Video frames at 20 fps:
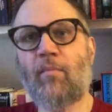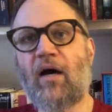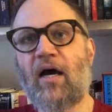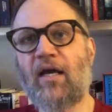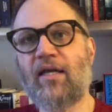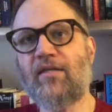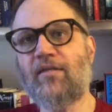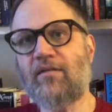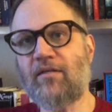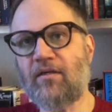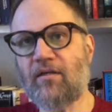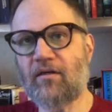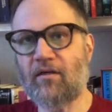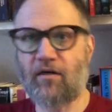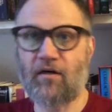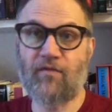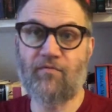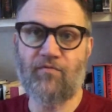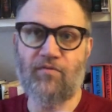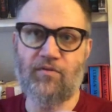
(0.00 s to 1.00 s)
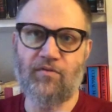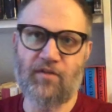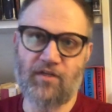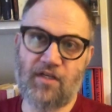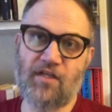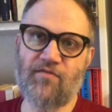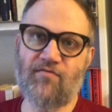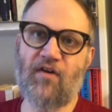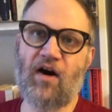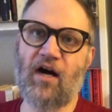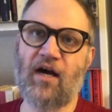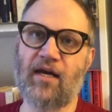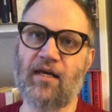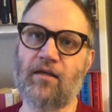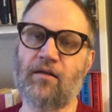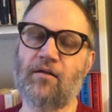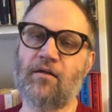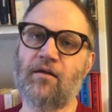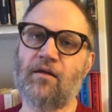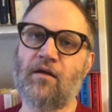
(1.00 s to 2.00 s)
idea of the divine,